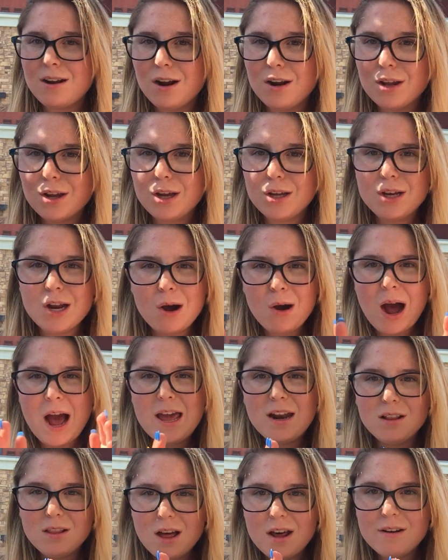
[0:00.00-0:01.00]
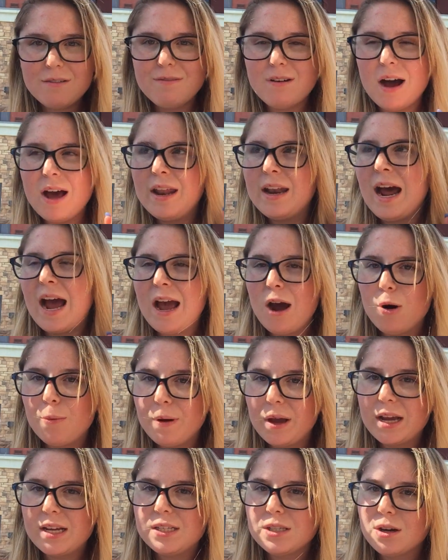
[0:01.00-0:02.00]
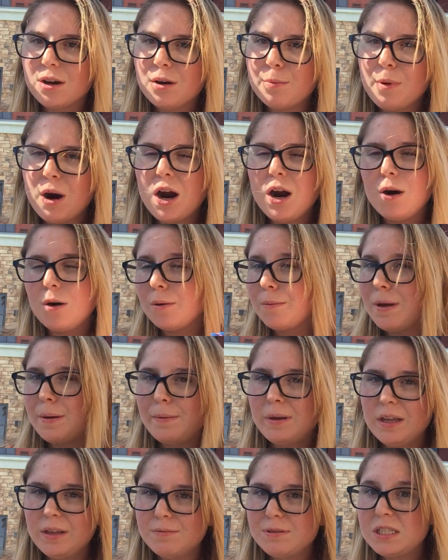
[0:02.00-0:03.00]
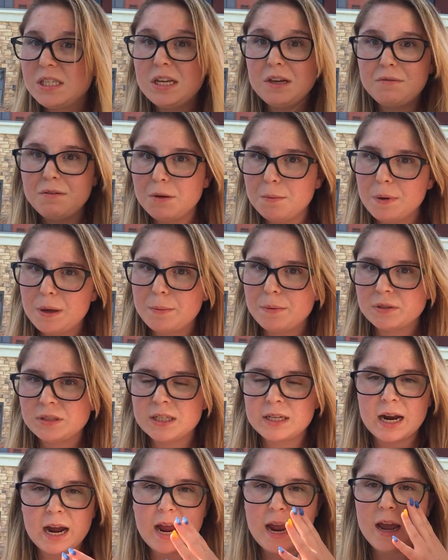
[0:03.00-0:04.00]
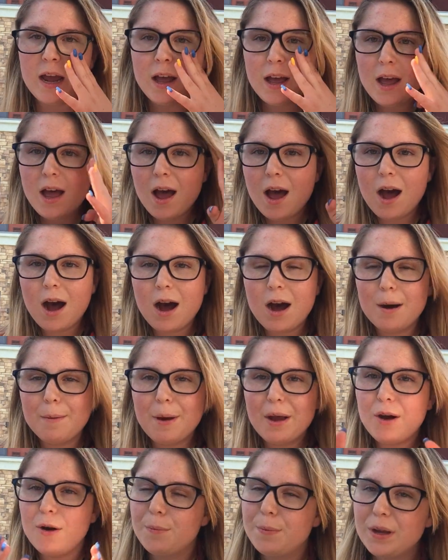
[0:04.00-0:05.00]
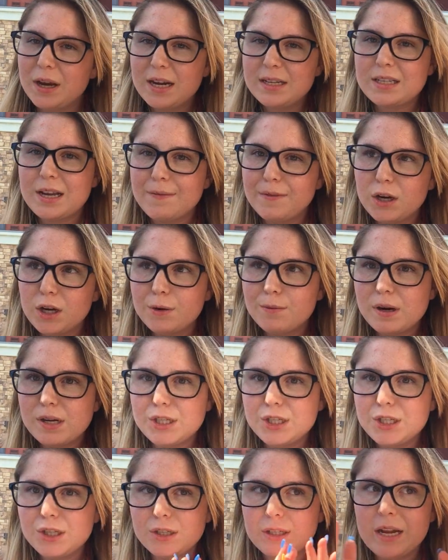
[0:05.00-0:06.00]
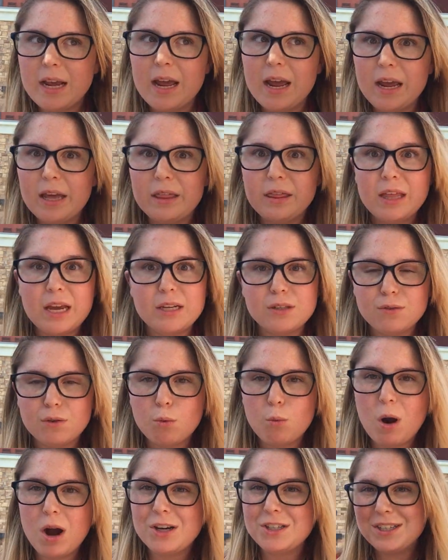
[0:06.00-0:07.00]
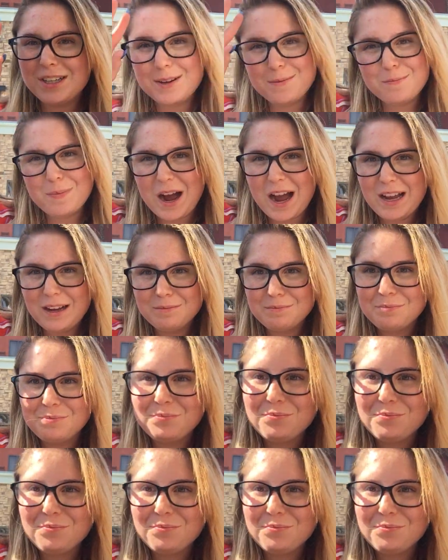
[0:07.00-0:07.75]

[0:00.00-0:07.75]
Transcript: end on a good note, I had a lot of fun. I hope I get to go tomorrow, or maybe see a few people tonight. I hope you guys have a good rest of your day. Thanks for watching. Bye.